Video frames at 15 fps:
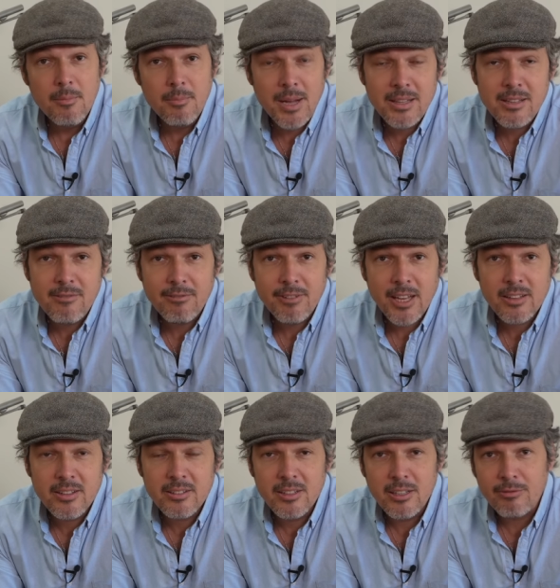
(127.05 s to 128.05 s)
But in
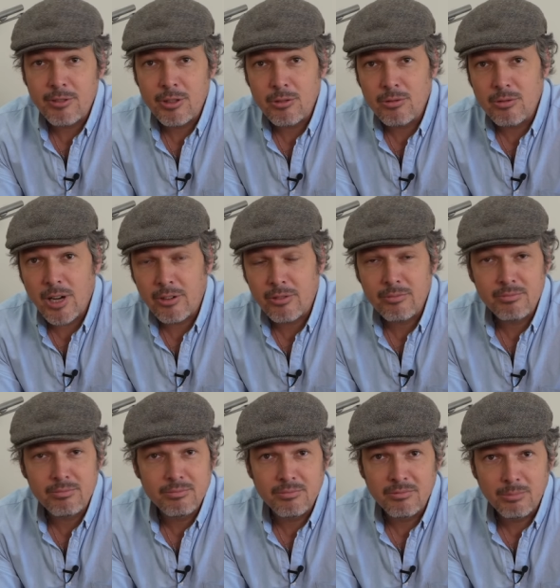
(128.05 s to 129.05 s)
fact, if you are
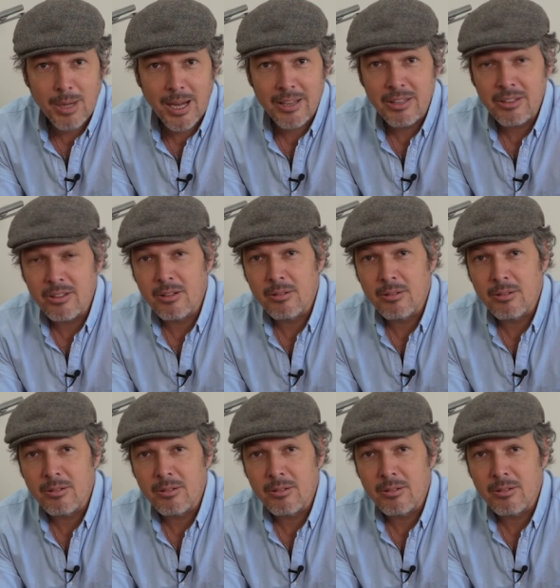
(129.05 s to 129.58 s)
buying